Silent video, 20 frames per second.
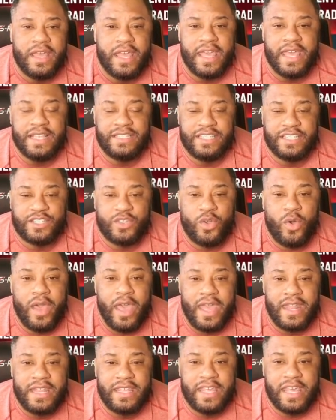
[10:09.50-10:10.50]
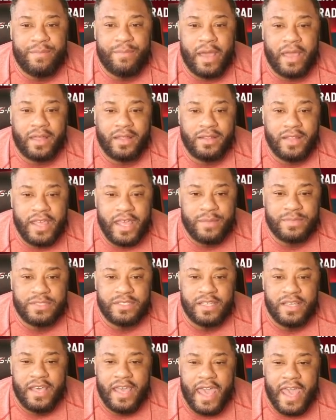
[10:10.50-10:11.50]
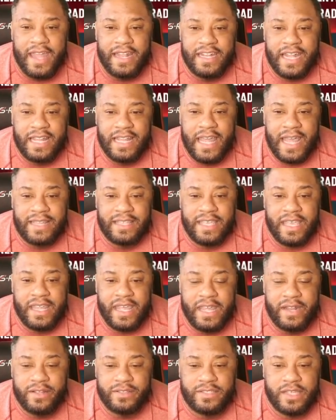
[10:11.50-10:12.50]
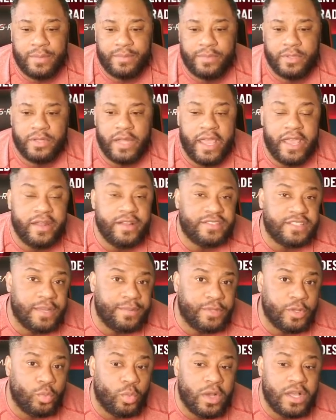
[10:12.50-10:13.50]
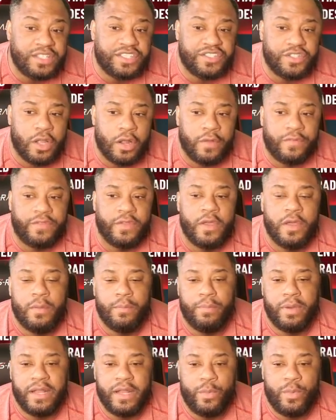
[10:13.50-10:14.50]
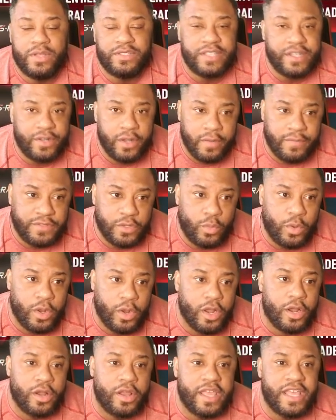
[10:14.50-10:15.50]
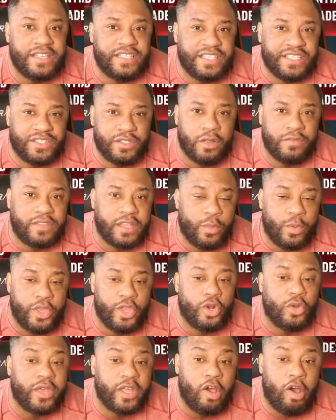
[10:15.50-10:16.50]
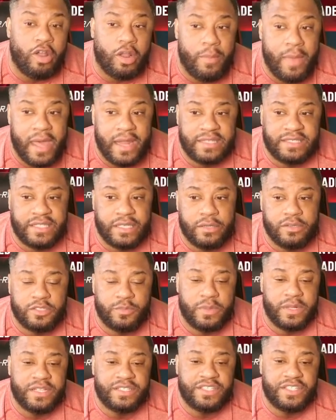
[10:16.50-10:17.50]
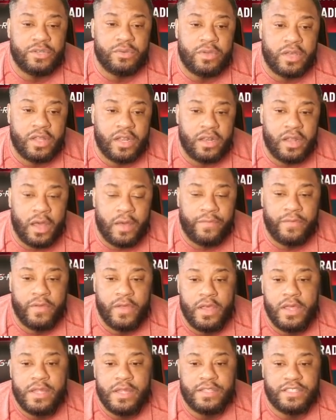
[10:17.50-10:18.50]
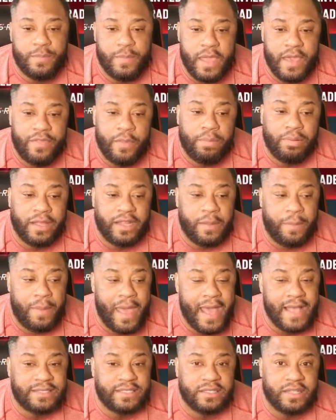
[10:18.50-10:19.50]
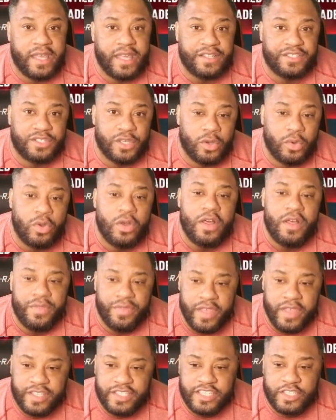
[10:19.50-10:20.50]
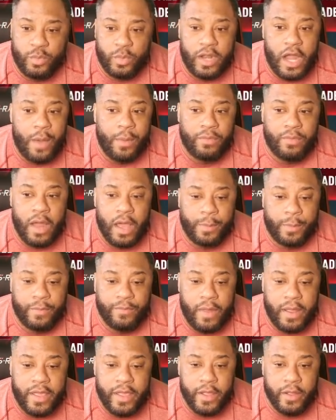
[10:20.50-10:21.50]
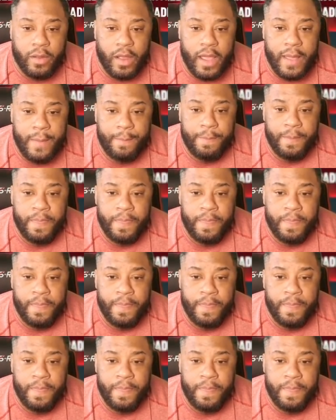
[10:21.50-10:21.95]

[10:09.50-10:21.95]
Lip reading: is just go ahead and get my clamps, and then I like to get interceptor. Now, interceptor was nerfed, but it wasn't nerfed to where it's just nerfed that where you don't get automatic steals, but it's still good enough to be able to play the passing lane. So this is what I would rock with right here, right?